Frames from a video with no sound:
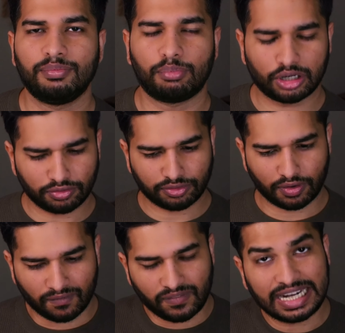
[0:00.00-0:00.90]
but of
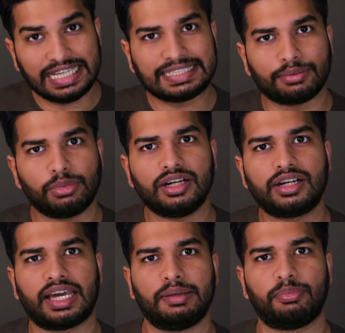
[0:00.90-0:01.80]
very similar
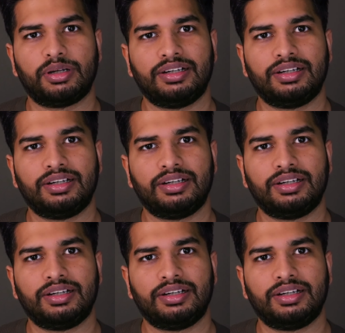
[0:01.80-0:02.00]
type.